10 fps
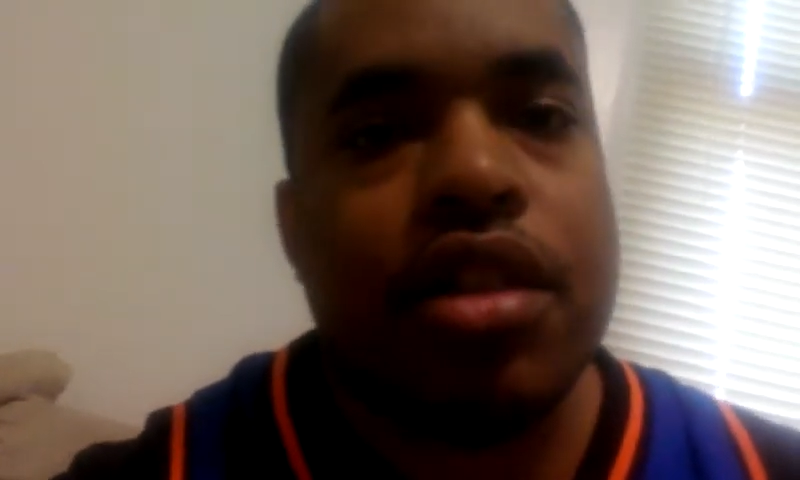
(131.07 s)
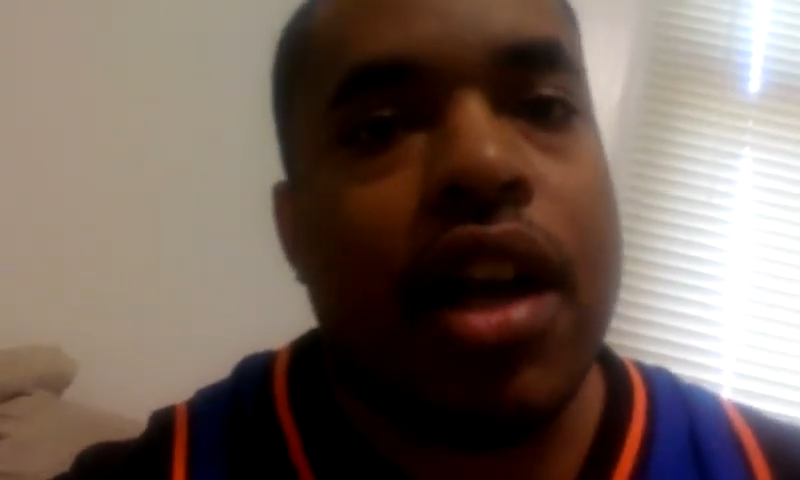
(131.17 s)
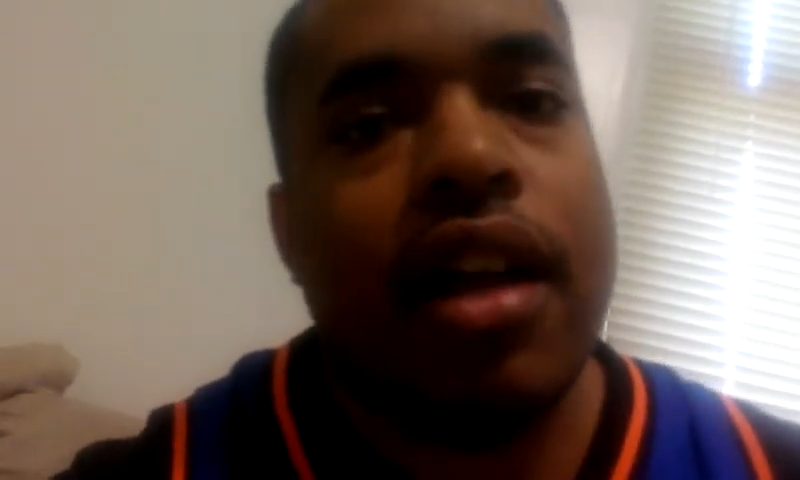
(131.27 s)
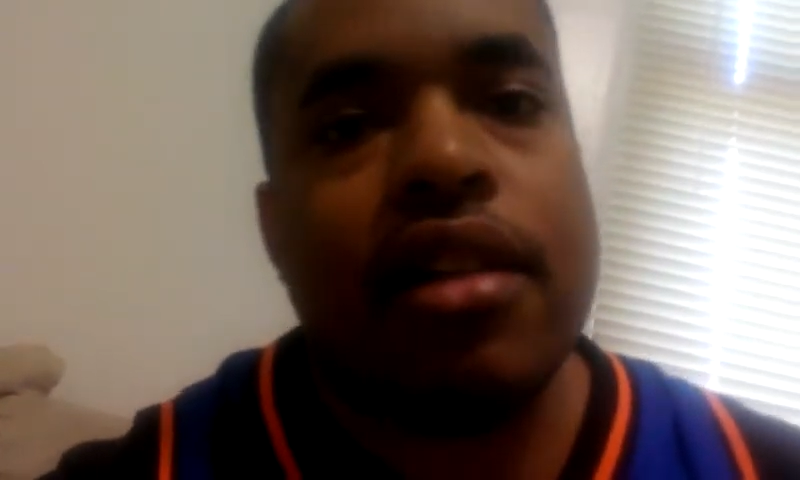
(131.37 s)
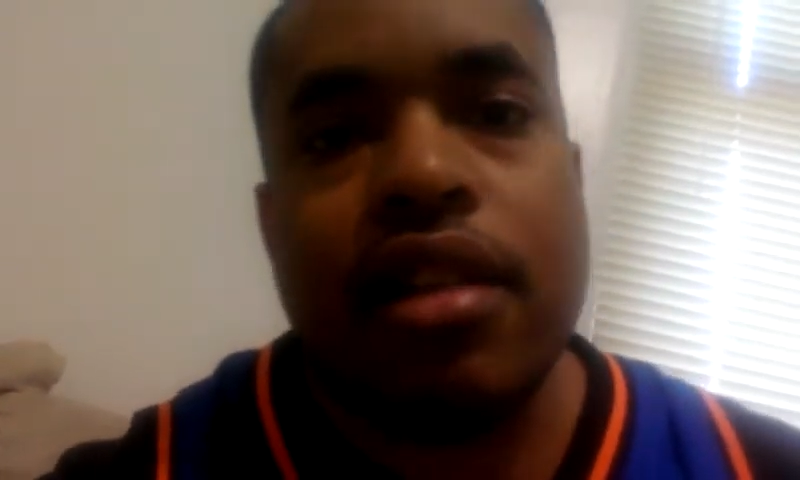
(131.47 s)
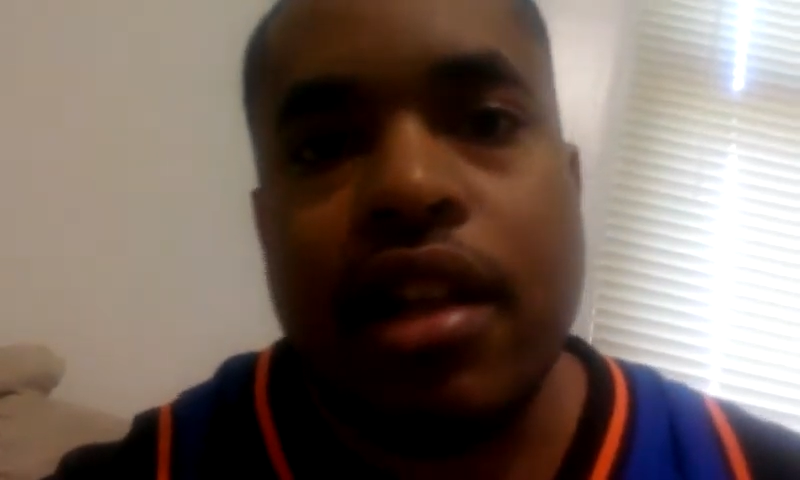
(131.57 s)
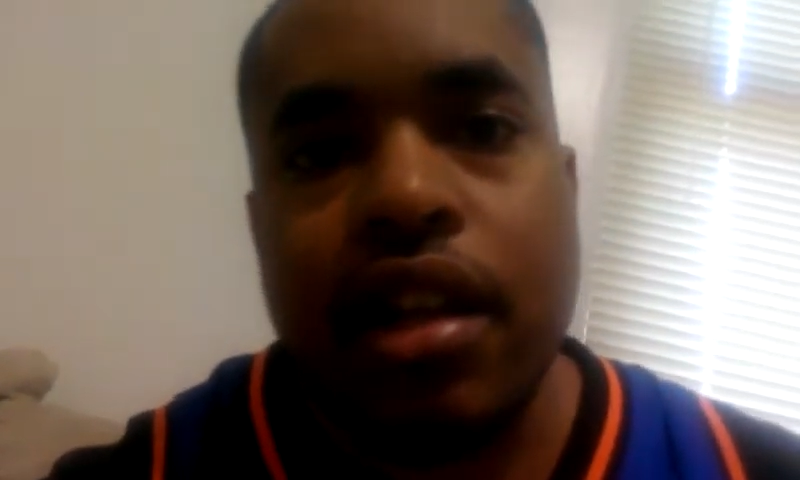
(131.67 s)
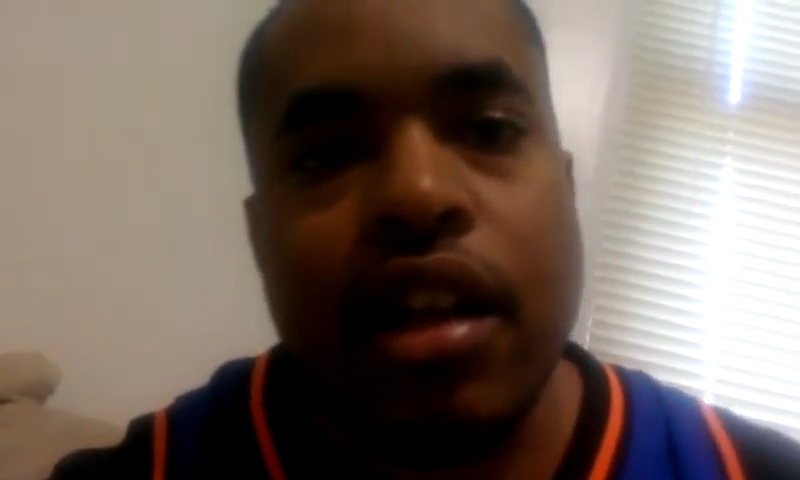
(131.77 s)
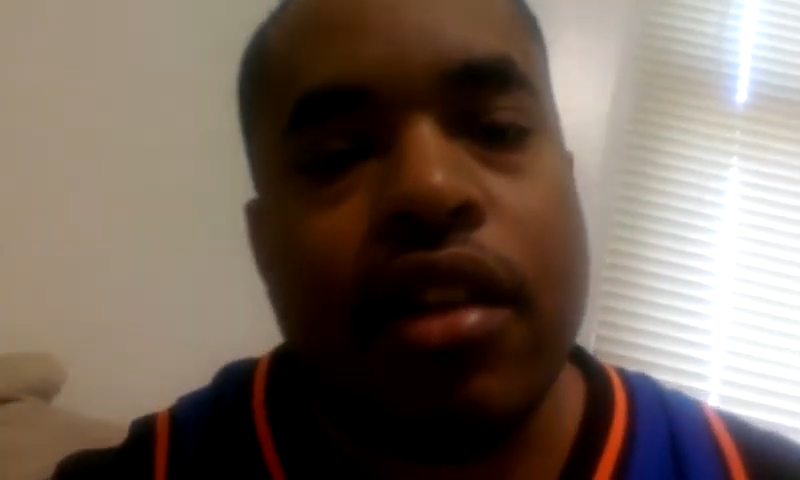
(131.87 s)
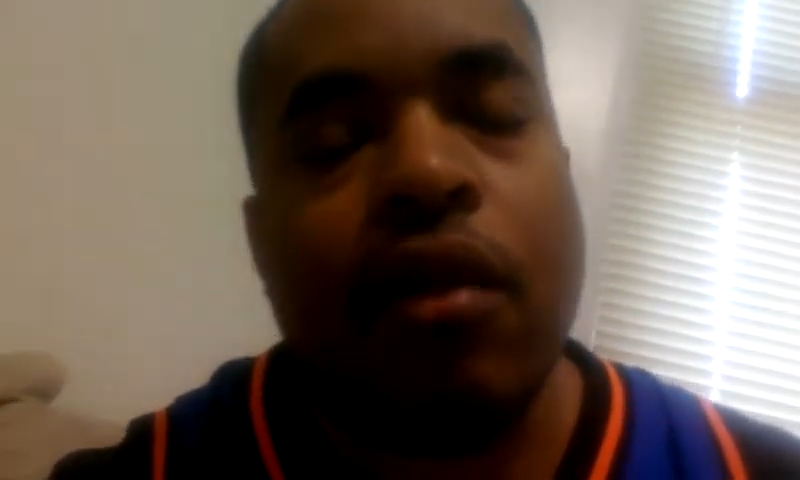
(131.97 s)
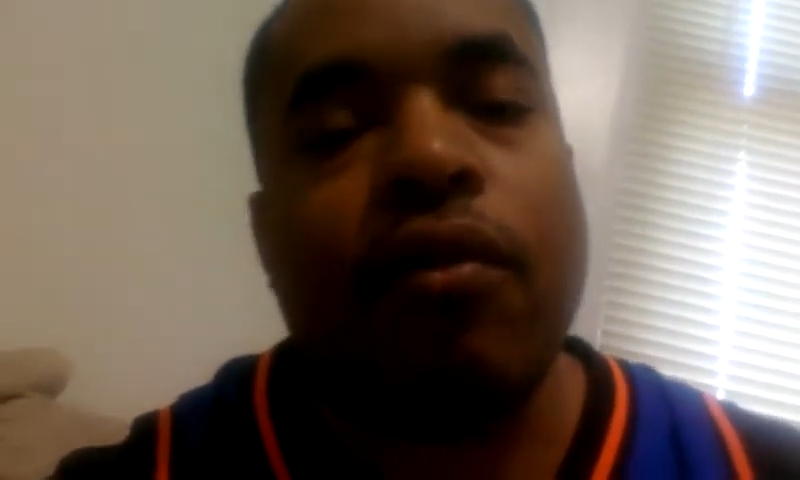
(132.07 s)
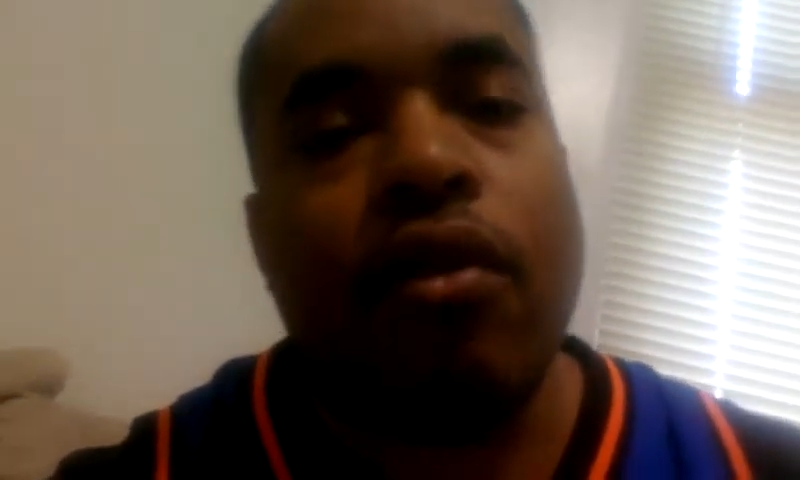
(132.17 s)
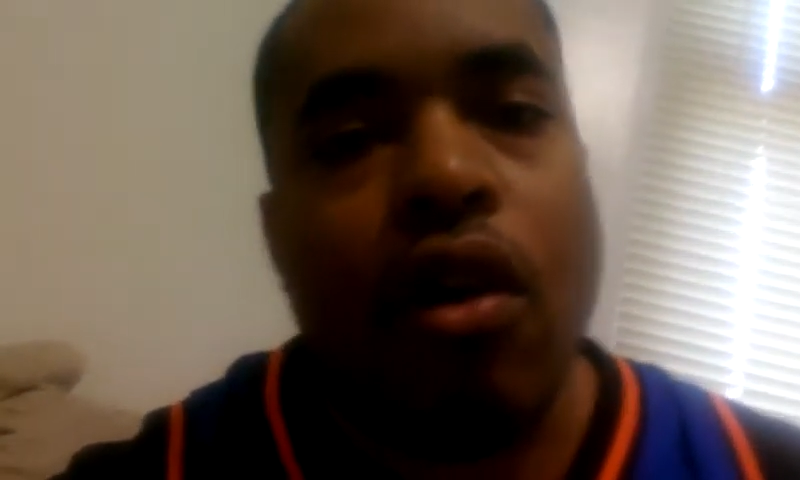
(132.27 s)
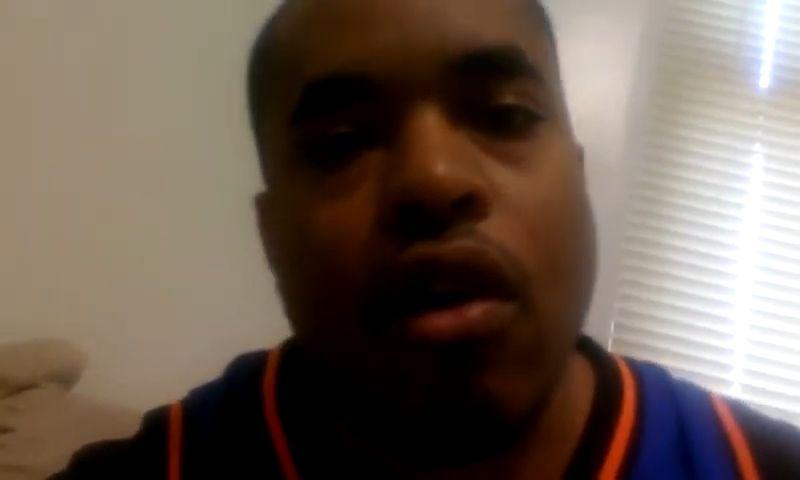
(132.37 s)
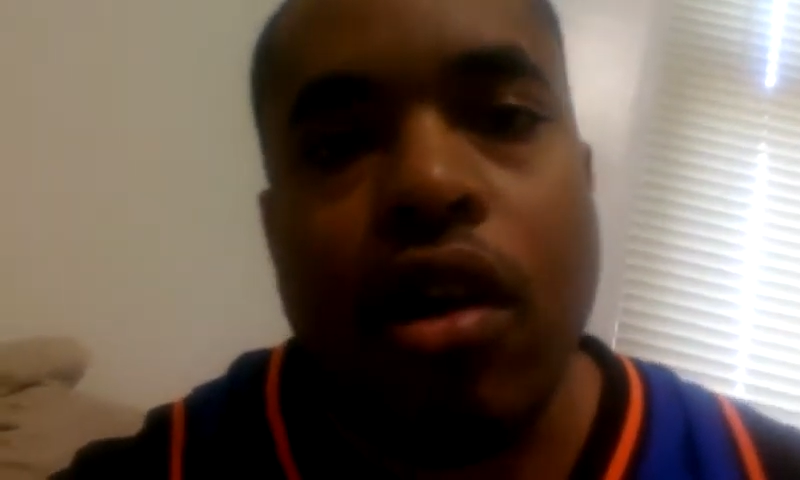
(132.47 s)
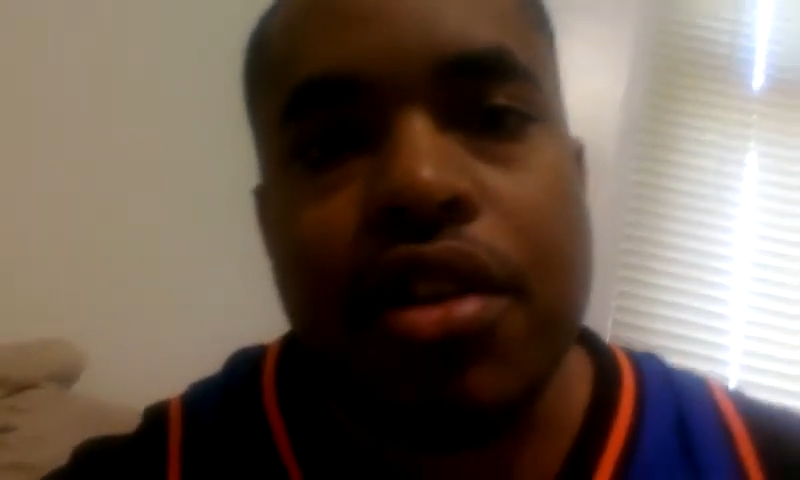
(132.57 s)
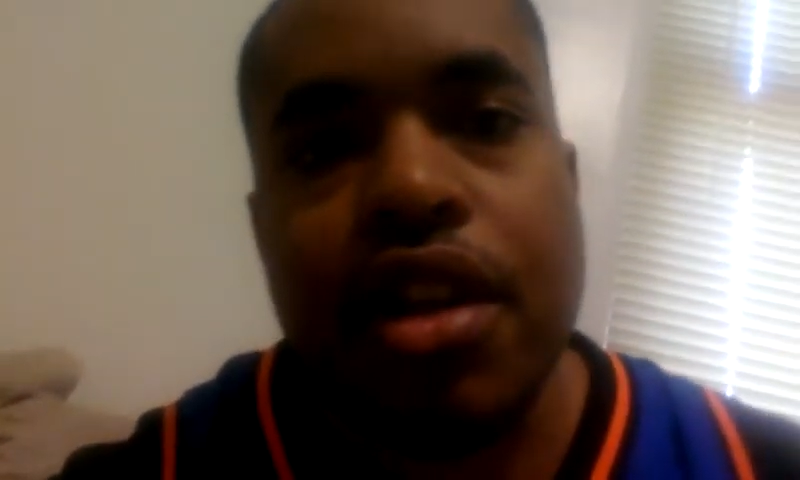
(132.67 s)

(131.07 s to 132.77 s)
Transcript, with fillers: John Cena is a fraud.